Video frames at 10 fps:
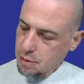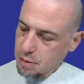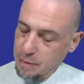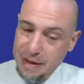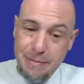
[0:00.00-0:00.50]

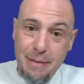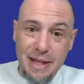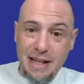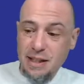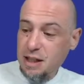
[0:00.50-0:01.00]
I mean, maybe
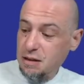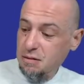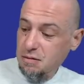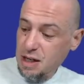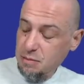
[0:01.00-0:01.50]
that's it,
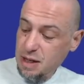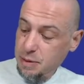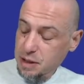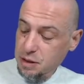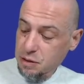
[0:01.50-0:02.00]
right? Maybe
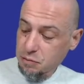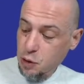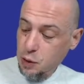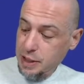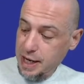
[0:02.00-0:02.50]
it's just
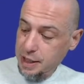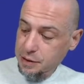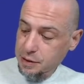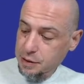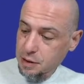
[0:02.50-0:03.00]
roll
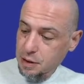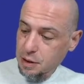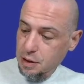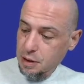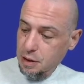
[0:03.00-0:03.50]
dice.
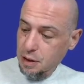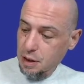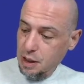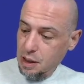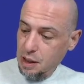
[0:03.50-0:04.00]

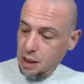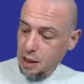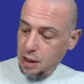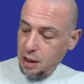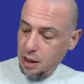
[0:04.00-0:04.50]

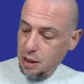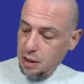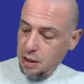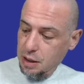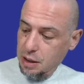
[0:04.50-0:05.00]
Uh,
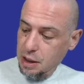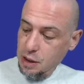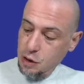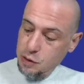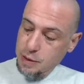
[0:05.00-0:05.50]
it
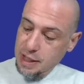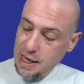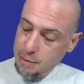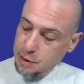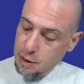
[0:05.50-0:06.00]
knows when the
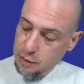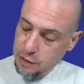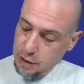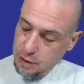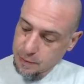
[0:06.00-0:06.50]
game is
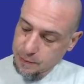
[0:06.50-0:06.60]
over.